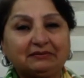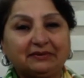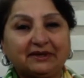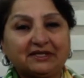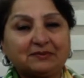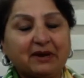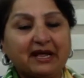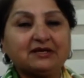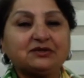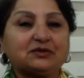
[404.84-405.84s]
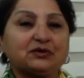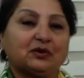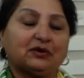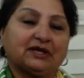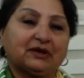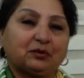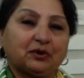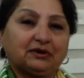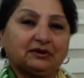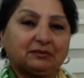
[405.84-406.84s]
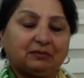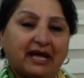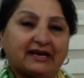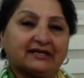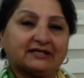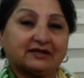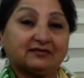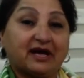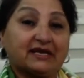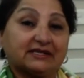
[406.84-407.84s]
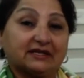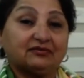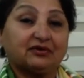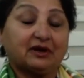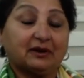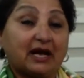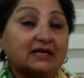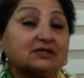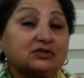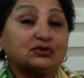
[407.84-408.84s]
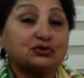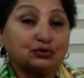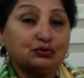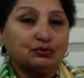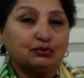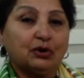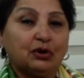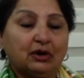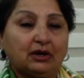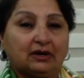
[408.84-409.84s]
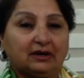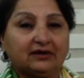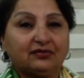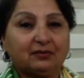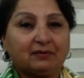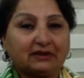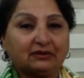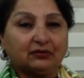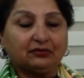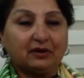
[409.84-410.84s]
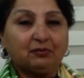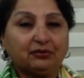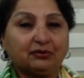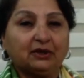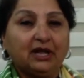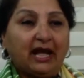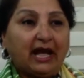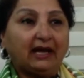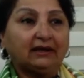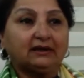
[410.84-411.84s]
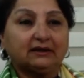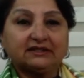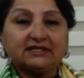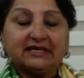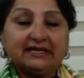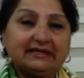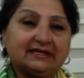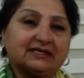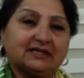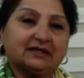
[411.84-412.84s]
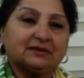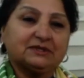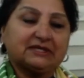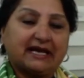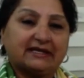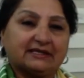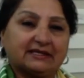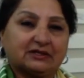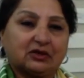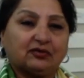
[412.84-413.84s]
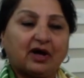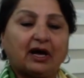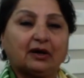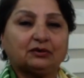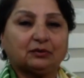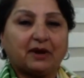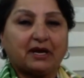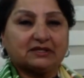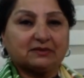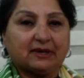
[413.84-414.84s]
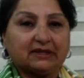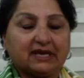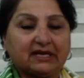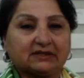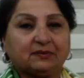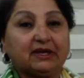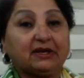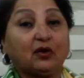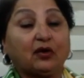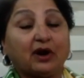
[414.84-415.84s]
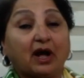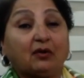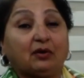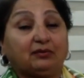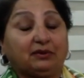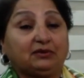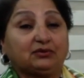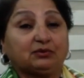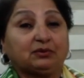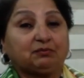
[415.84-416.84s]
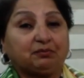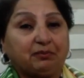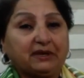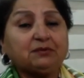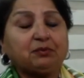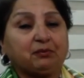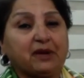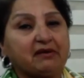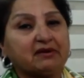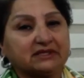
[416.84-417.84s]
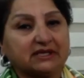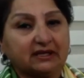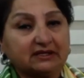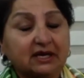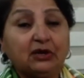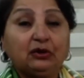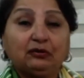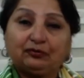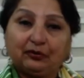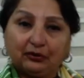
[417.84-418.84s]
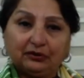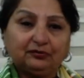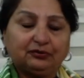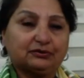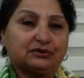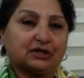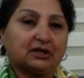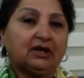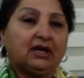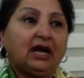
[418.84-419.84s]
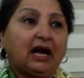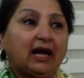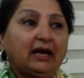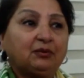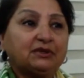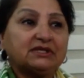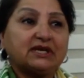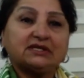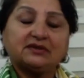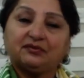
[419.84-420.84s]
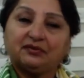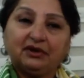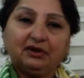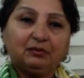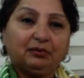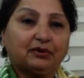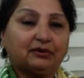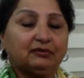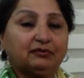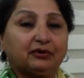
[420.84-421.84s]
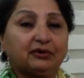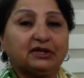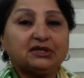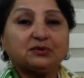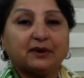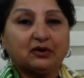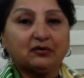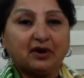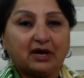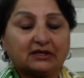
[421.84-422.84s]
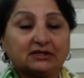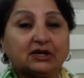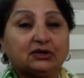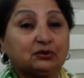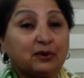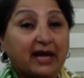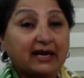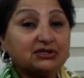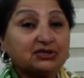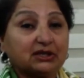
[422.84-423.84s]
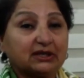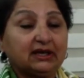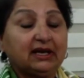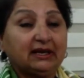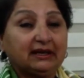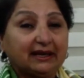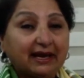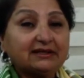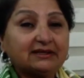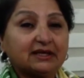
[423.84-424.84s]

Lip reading: explained to you all that what are the planets advising for us to do in the month of April, and seeing the circumstances of how the past month has been or how are we to better prepare ourselves for the future, I would say it's very important for each one of us to actually get